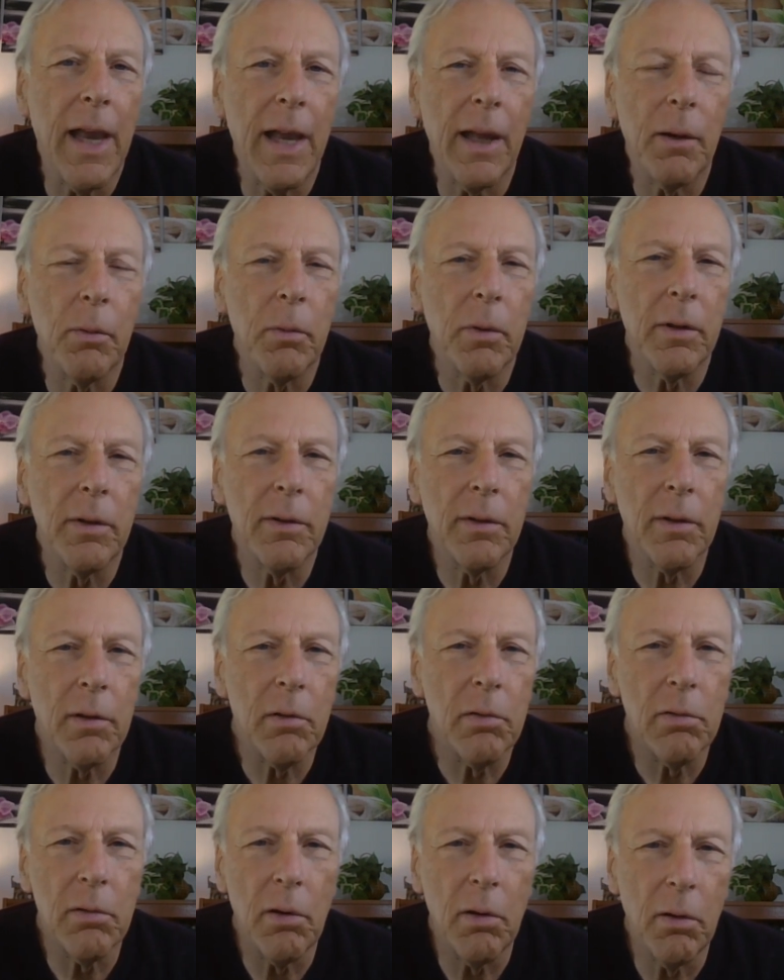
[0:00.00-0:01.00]
at which the
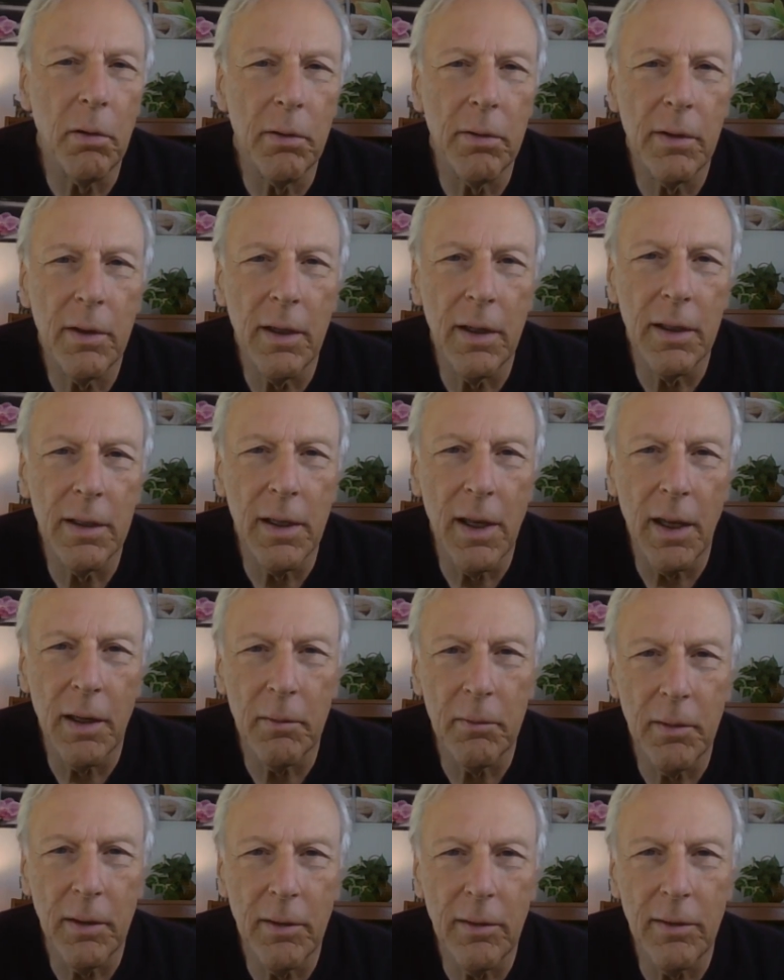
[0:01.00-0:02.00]
crows cannot
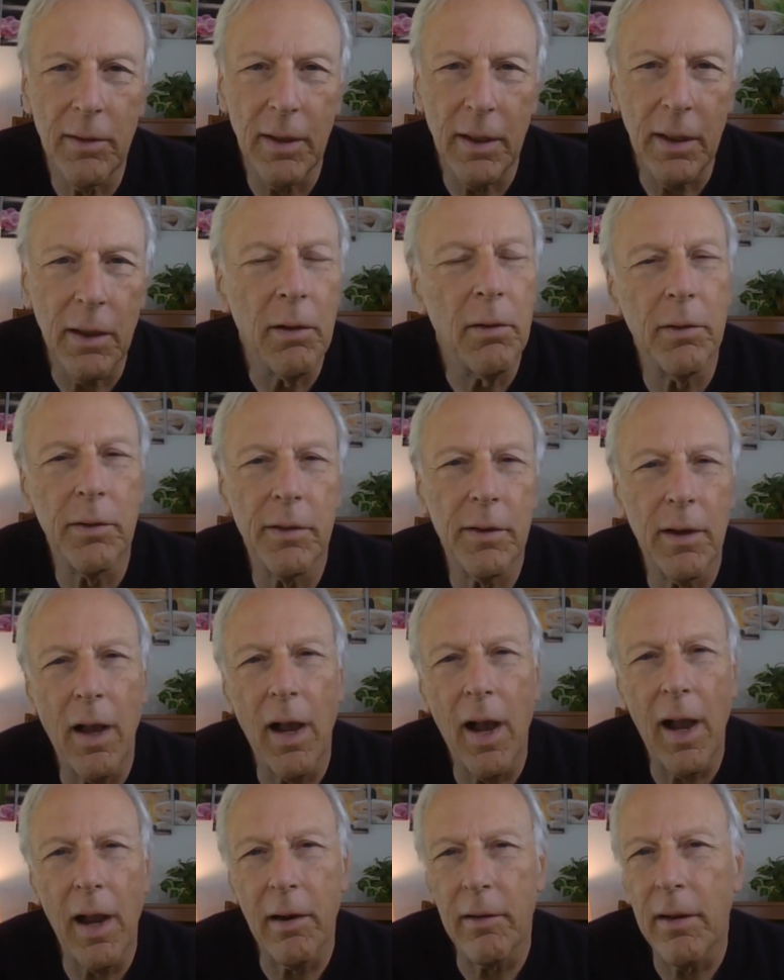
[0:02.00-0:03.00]
reach the eagles at a
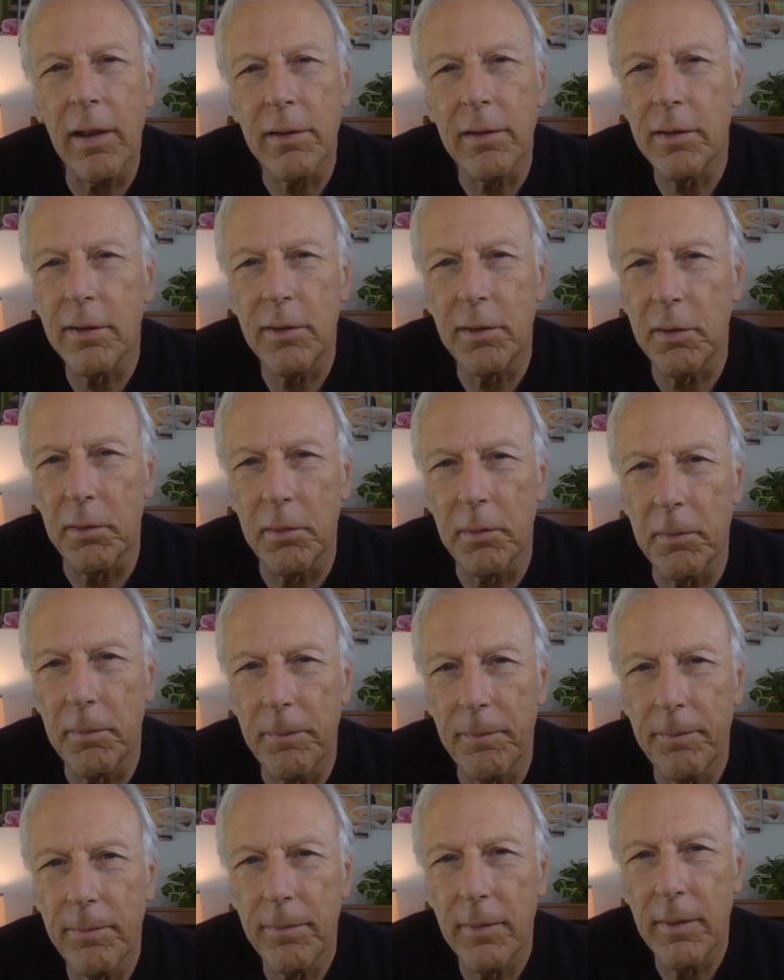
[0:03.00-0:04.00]
higher altitude.
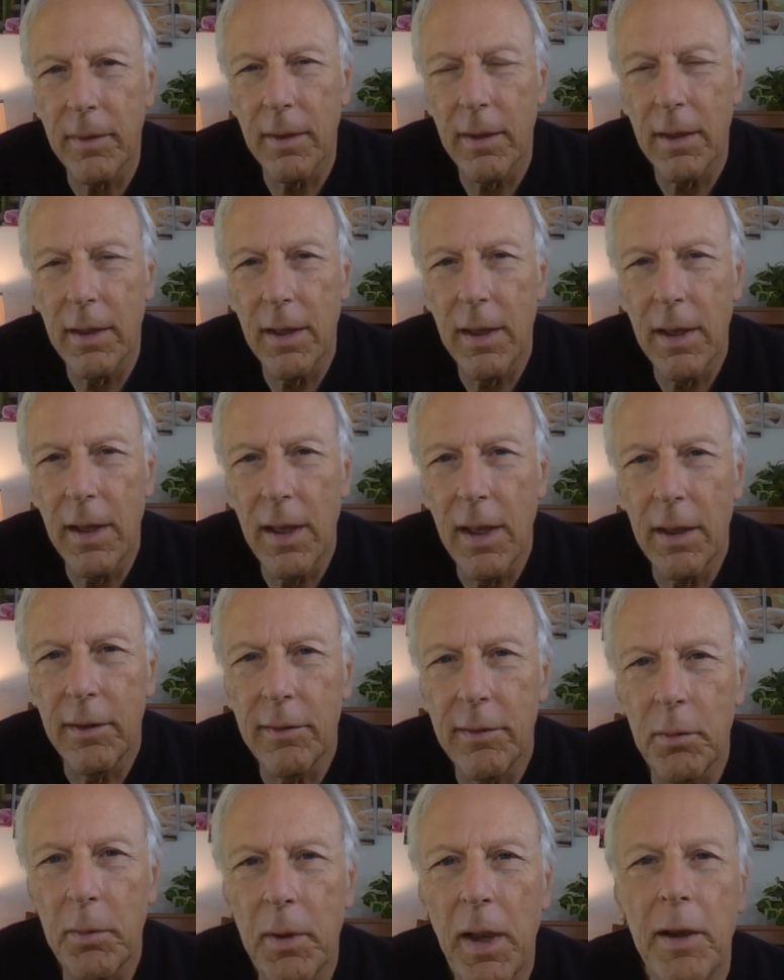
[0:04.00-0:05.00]

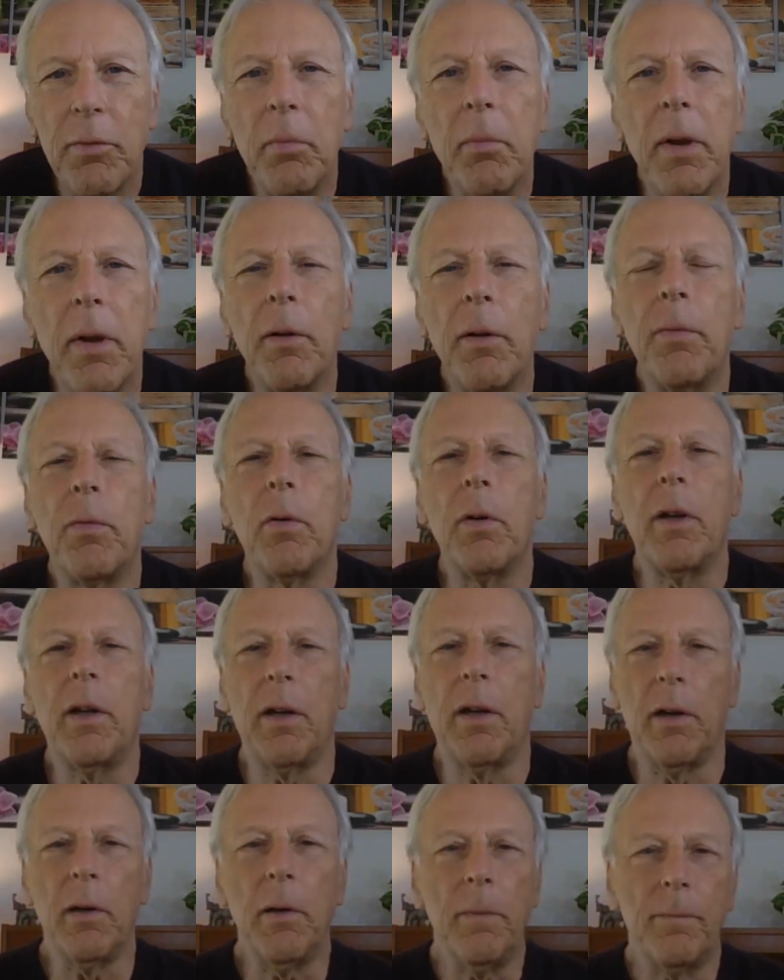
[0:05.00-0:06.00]
So we have a metaphor
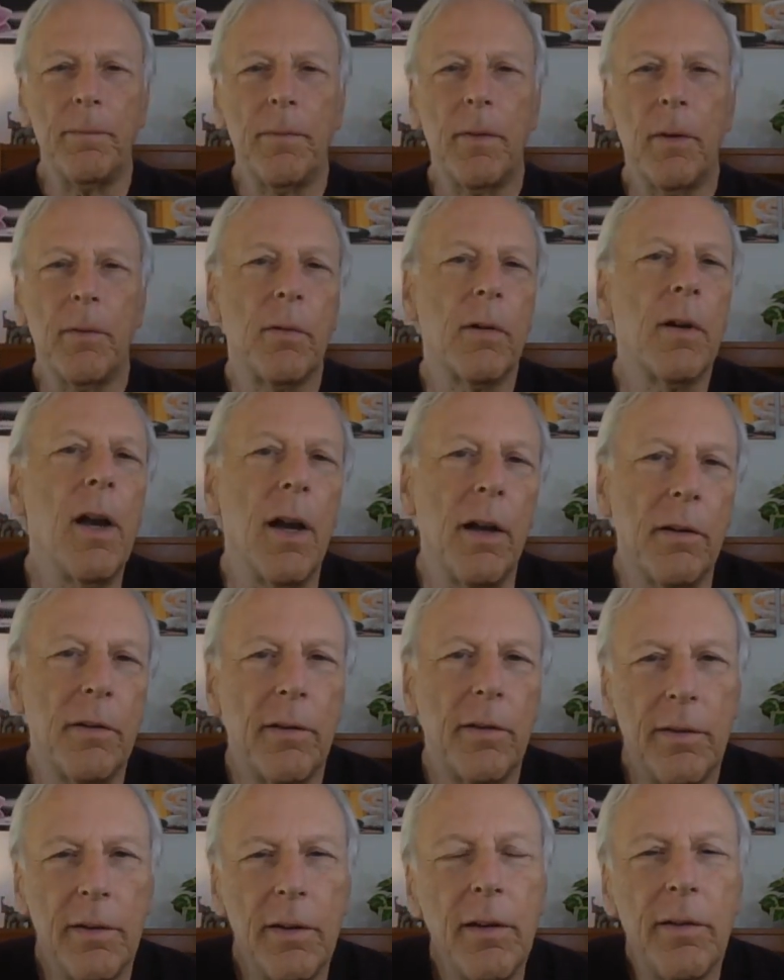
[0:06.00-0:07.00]
here for
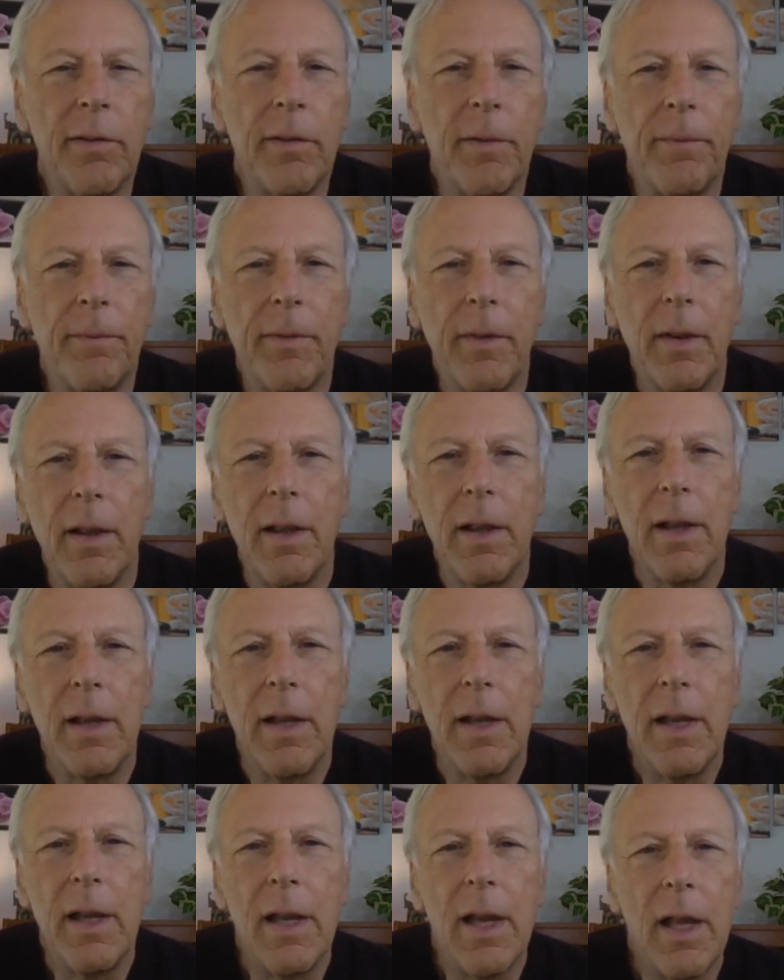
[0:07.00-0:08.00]
consciousness
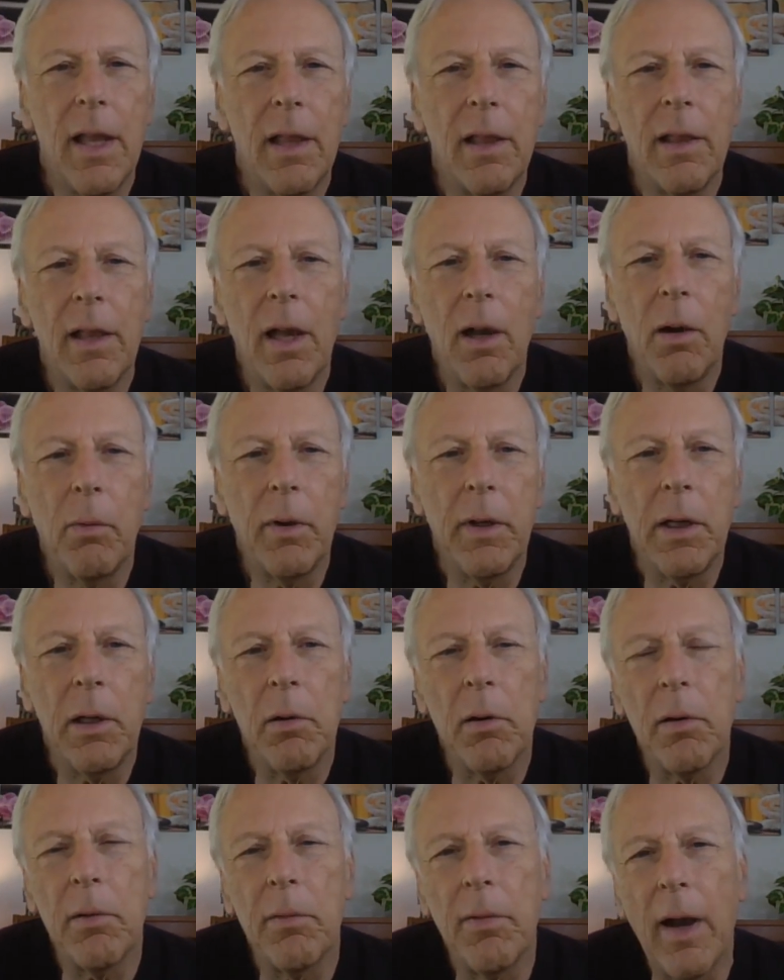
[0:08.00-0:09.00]
that when
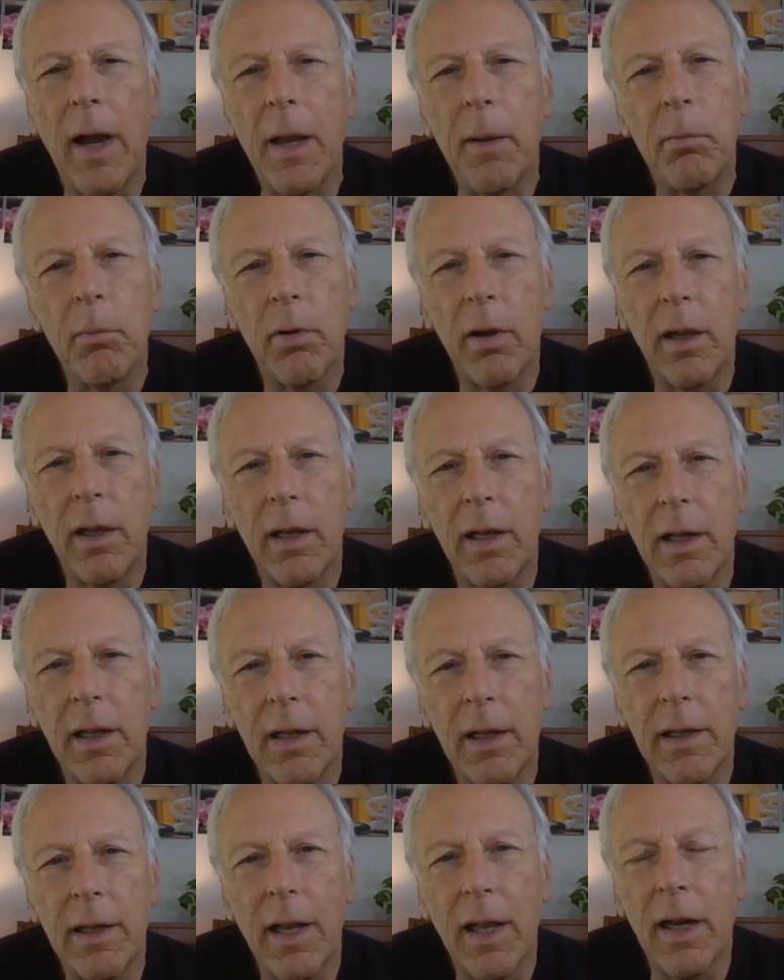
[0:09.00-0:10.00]
you are
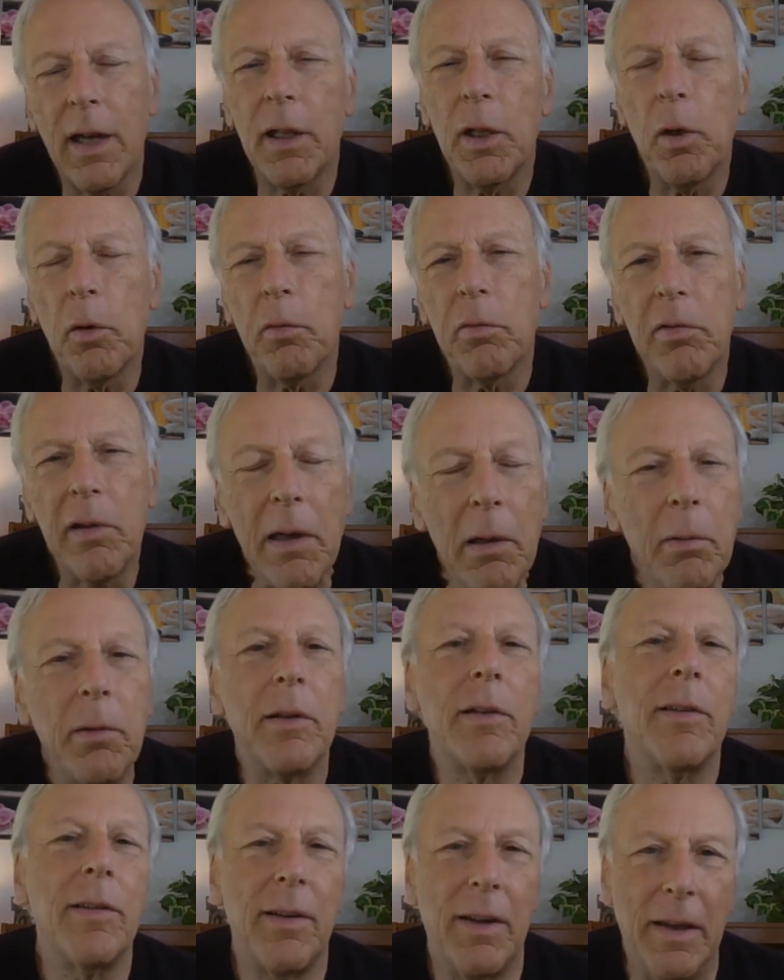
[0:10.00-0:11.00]
vibrating at a low
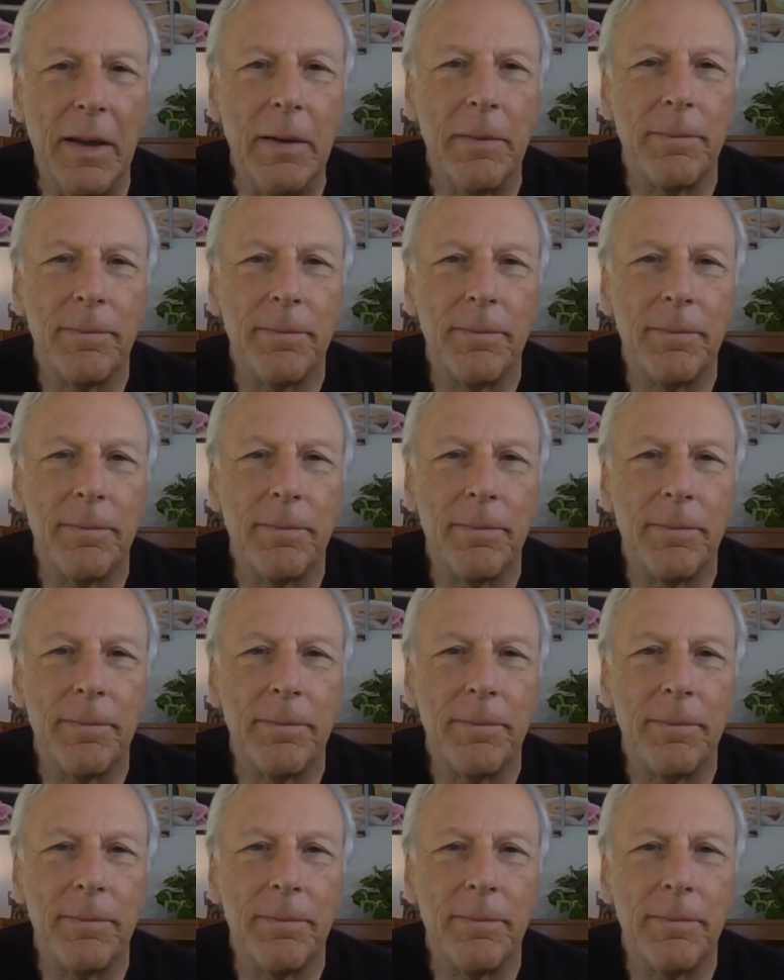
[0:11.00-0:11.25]
frequency,